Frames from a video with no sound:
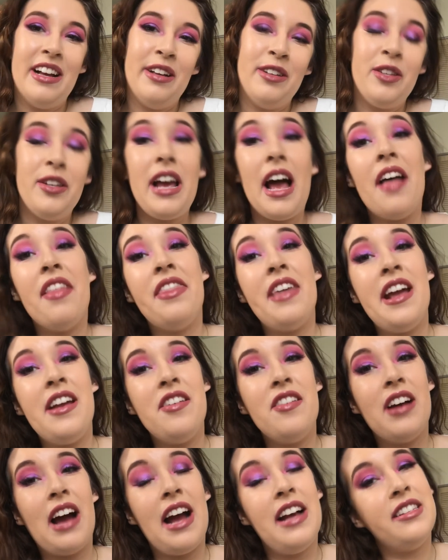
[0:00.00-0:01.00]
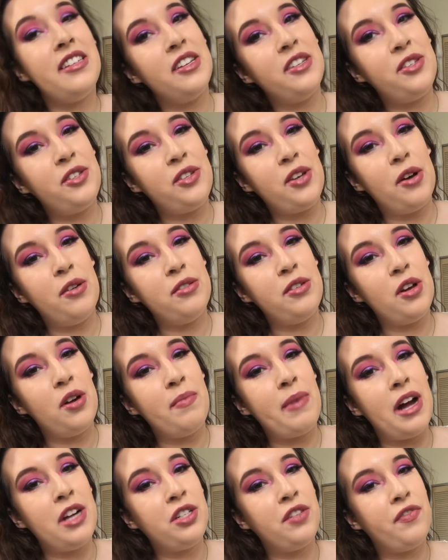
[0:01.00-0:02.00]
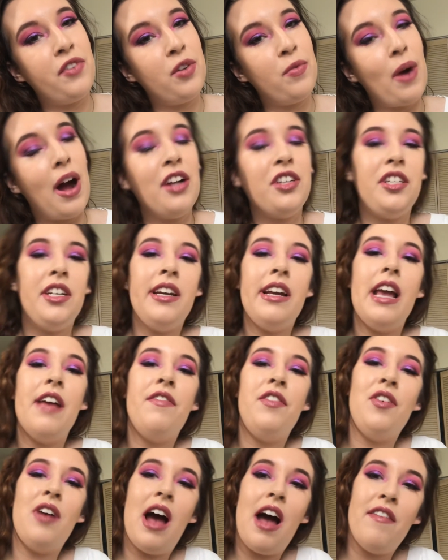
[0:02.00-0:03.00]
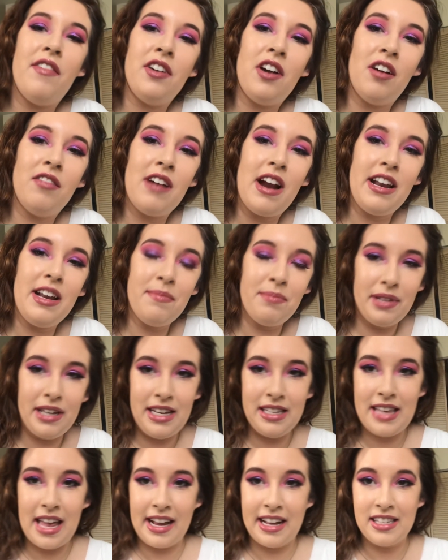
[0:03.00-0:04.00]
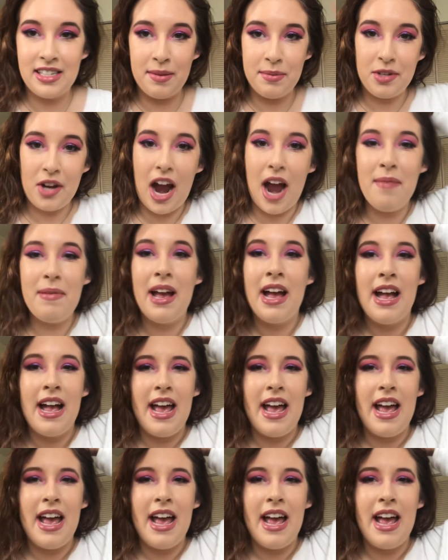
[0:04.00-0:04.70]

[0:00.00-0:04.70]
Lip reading: So yeah, thank you guys so much for watching. If you haven't already, please like and subscribe.